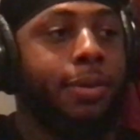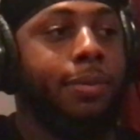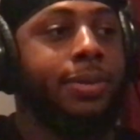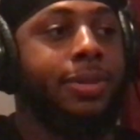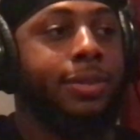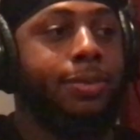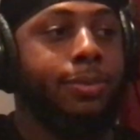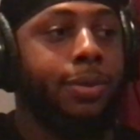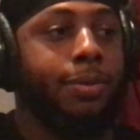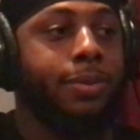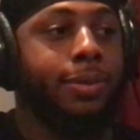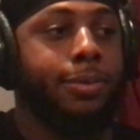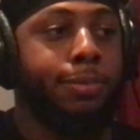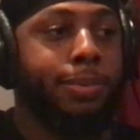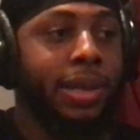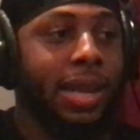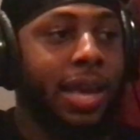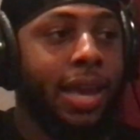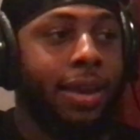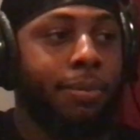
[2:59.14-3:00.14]
we was
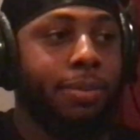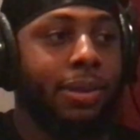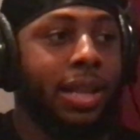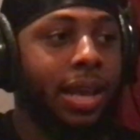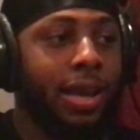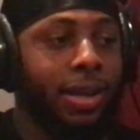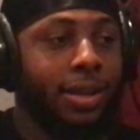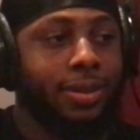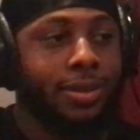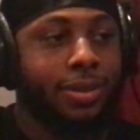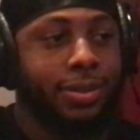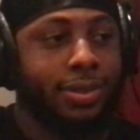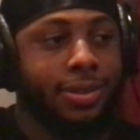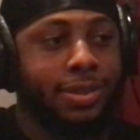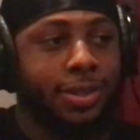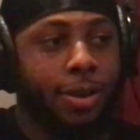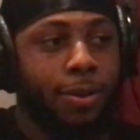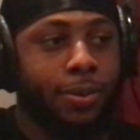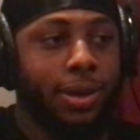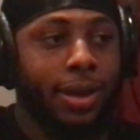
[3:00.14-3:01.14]
black.
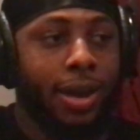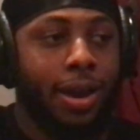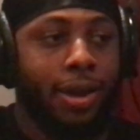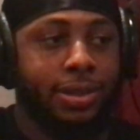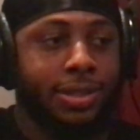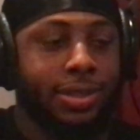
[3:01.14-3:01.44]
So we all